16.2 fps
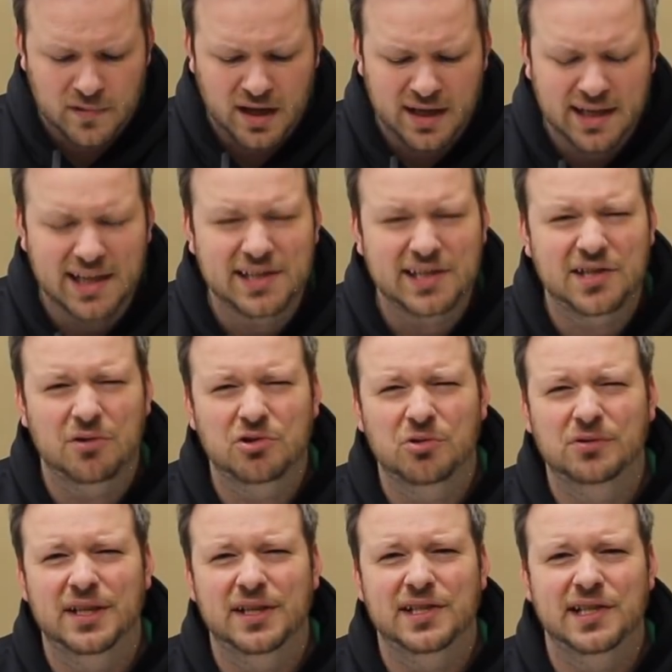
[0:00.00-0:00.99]
Again,
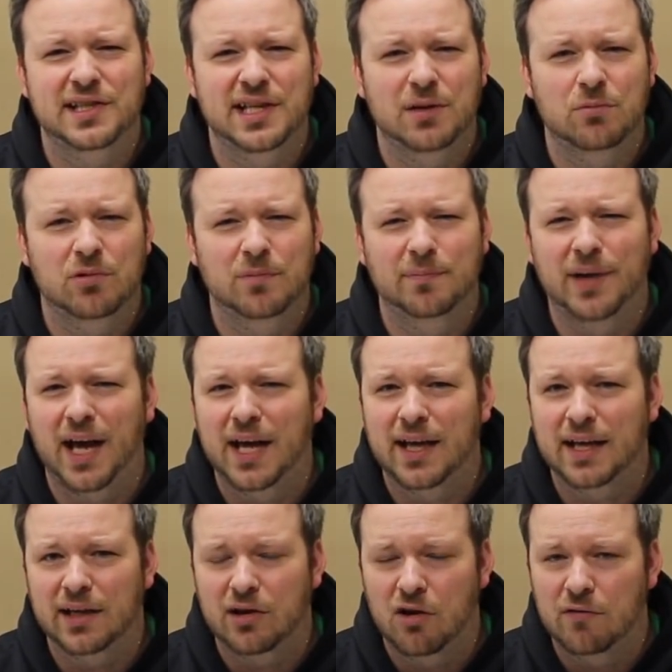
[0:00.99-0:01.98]
social distancing, we're
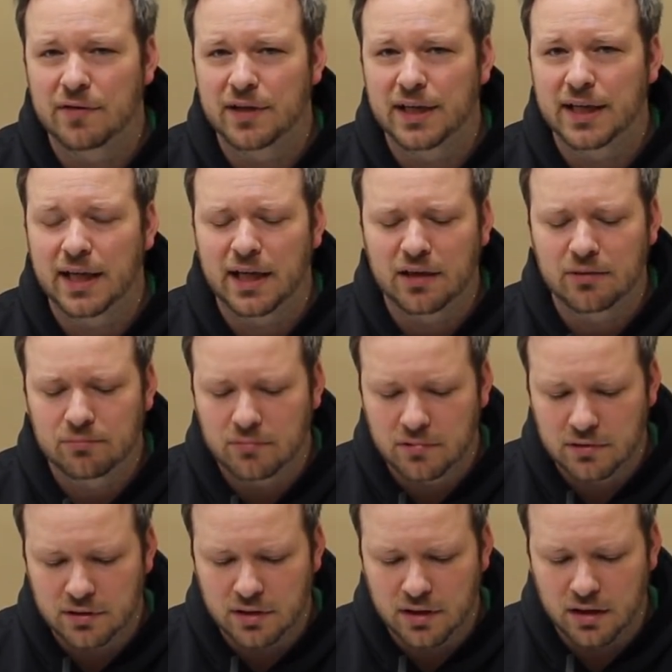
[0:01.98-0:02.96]
back at COVID again.
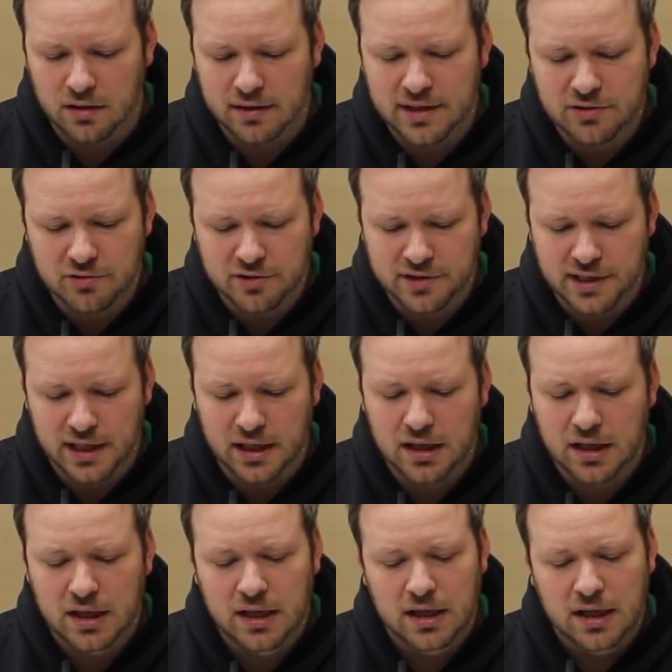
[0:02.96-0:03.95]
Interesting.
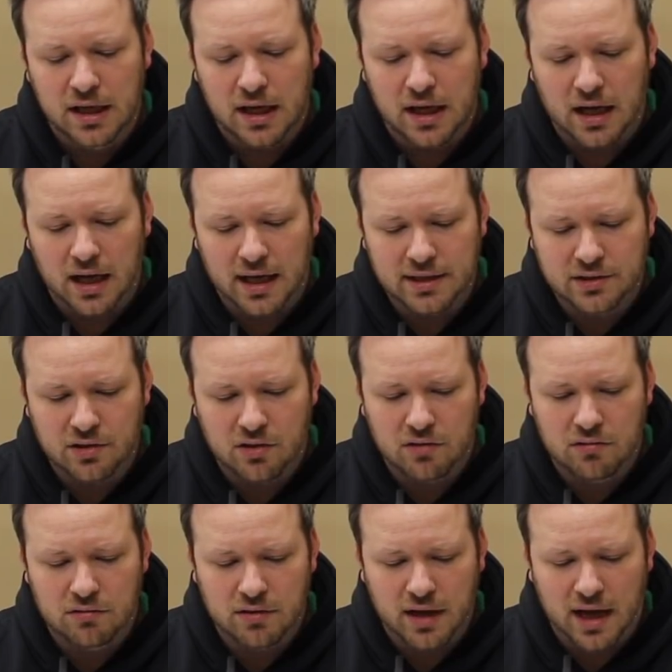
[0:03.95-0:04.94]
I
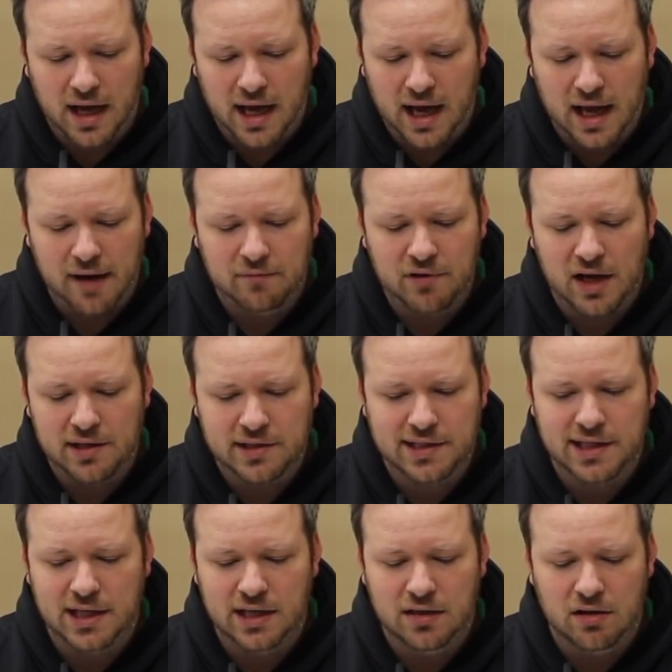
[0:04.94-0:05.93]
have not
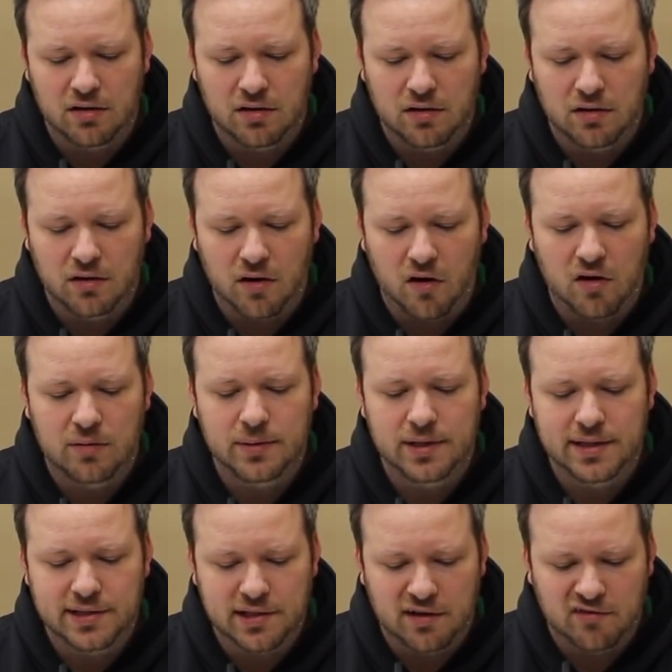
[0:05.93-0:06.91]
seen
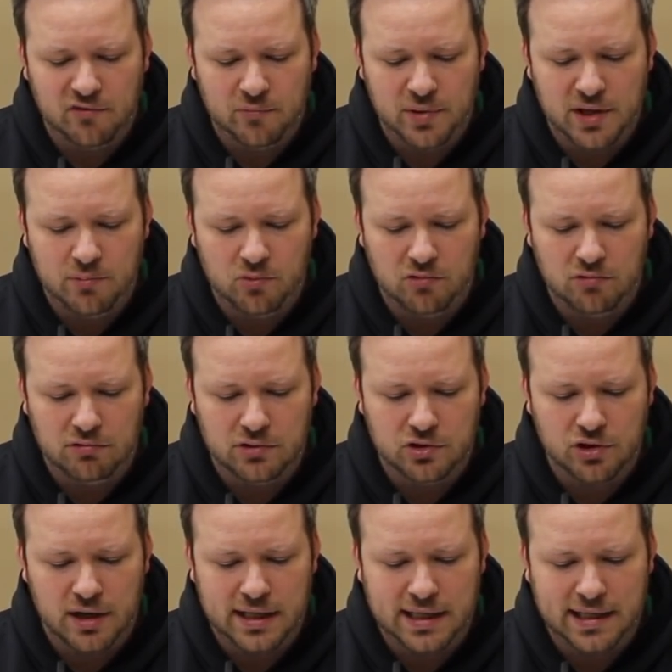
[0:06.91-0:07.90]
armies of people
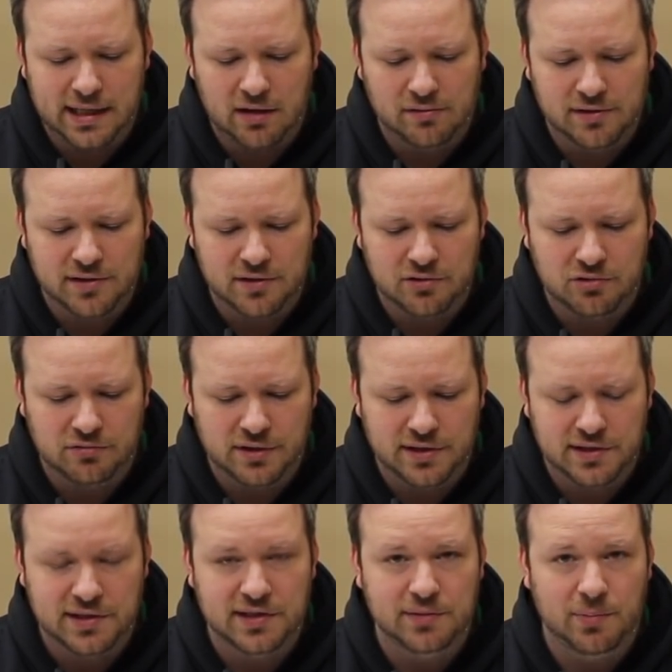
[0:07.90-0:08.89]
trying to get out in social
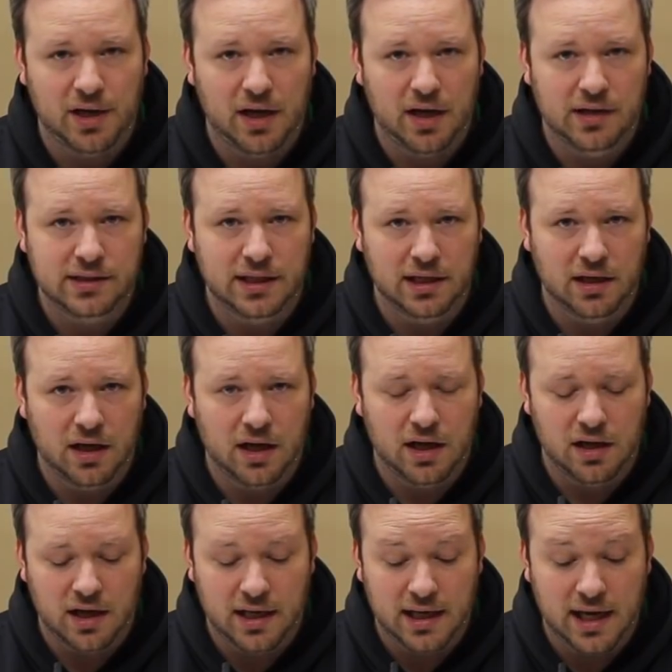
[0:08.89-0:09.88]
distance by hunting.
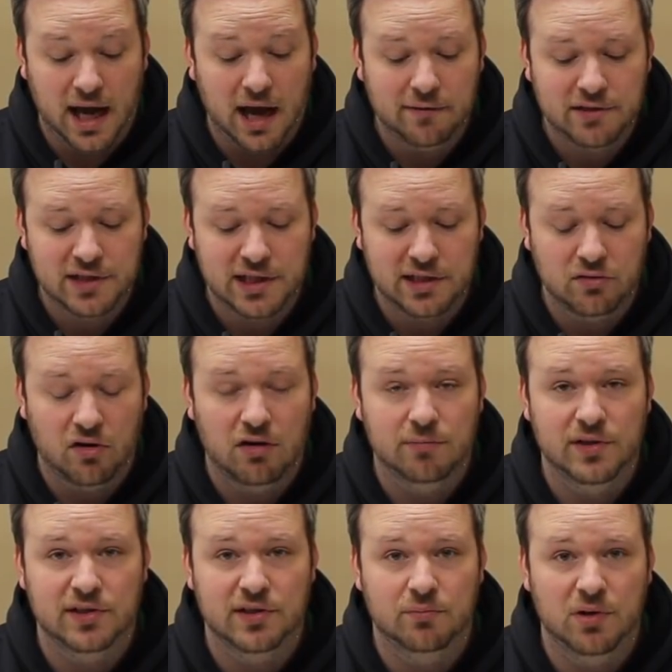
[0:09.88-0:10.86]
I have seen
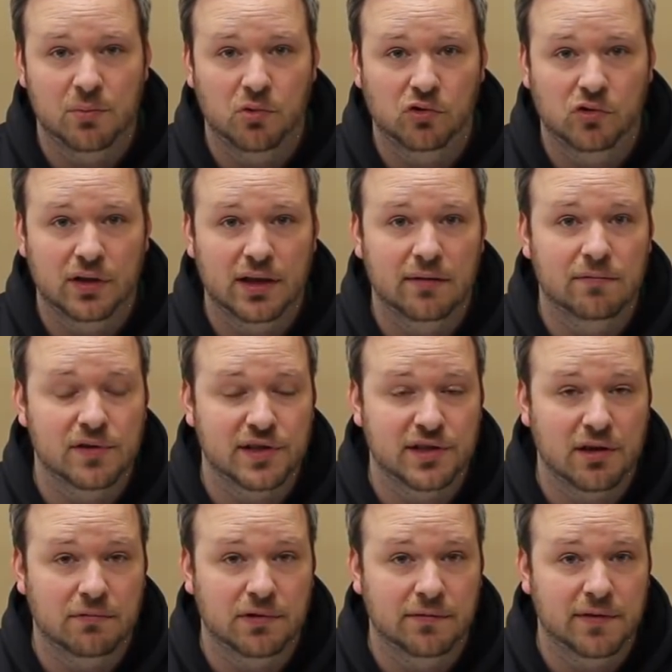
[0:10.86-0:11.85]
armies of people looking for
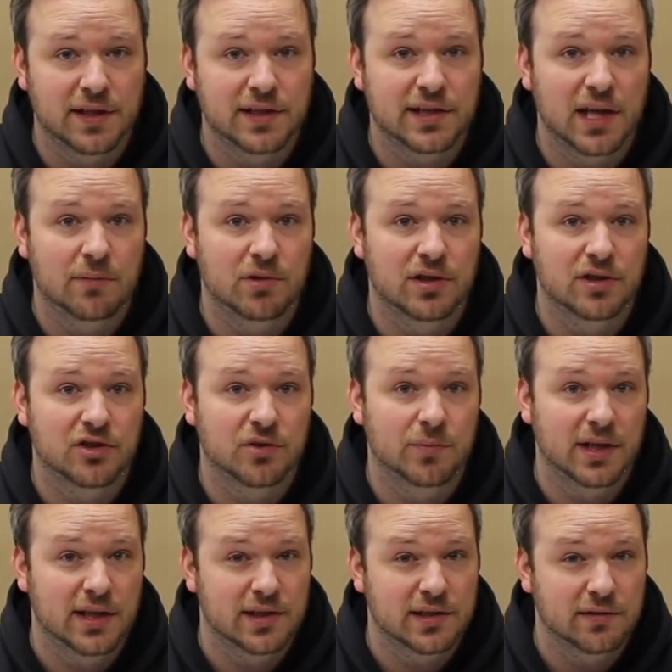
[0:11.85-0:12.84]
self-defense ammunition
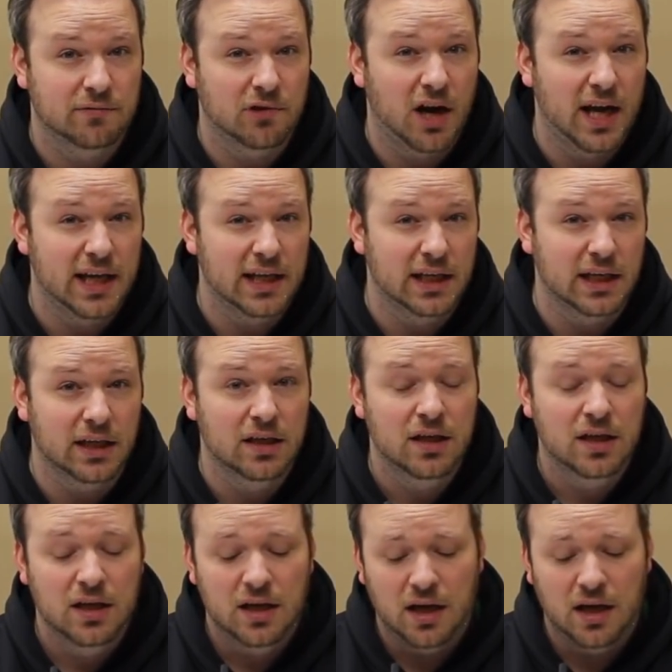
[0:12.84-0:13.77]
because of rioting.